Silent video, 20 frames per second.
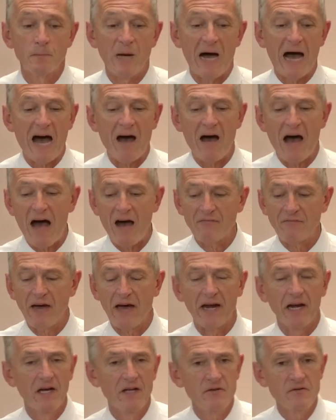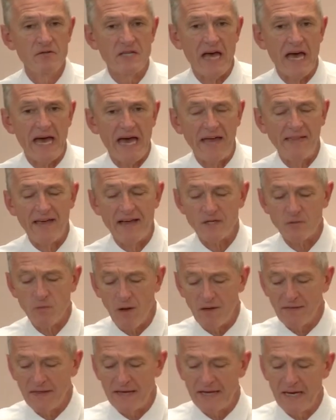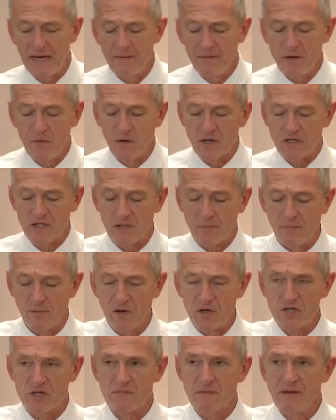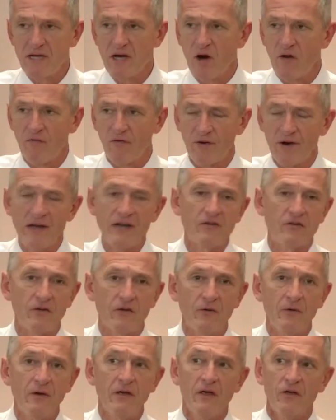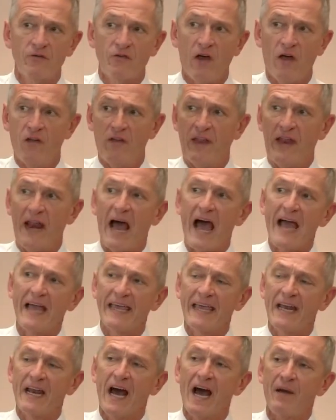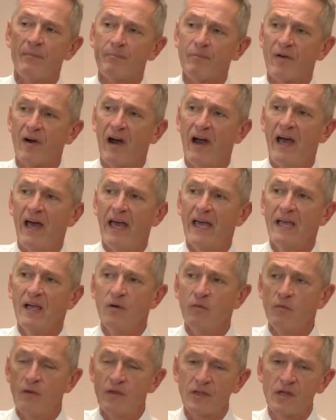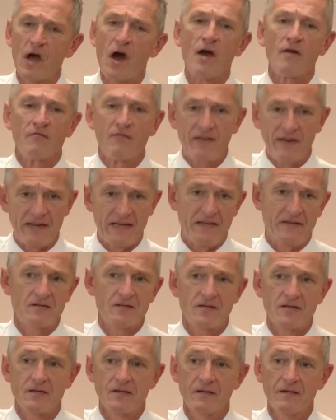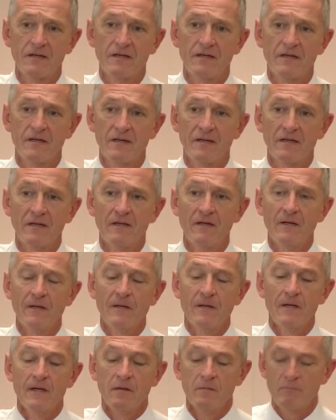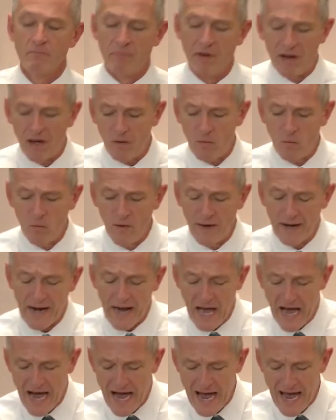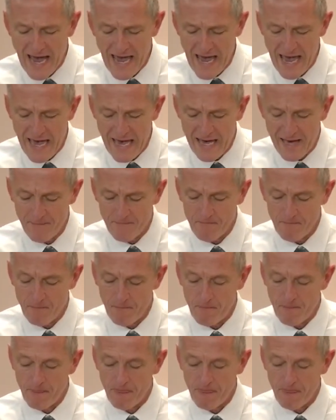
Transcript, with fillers: I, I've got to lose that. And that's what the enemy wants to push me over into, so that I cannot pray with confidence. But when I am